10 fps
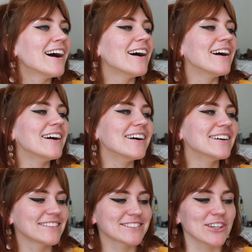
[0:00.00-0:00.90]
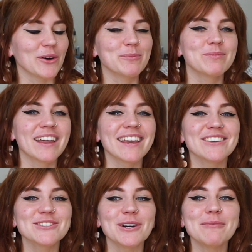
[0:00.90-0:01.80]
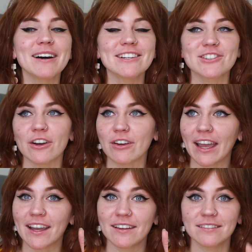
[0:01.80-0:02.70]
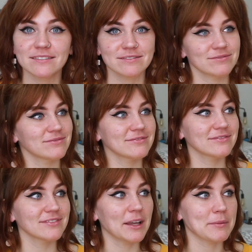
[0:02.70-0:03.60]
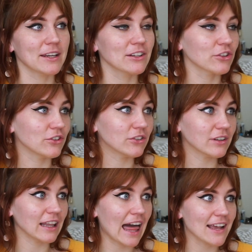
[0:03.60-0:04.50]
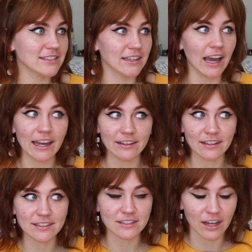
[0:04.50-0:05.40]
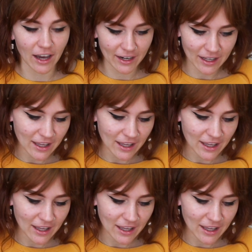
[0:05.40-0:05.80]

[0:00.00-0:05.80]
Oh, so thank you so much. Okay, I'm getting a little glassy-eyed. Let's not.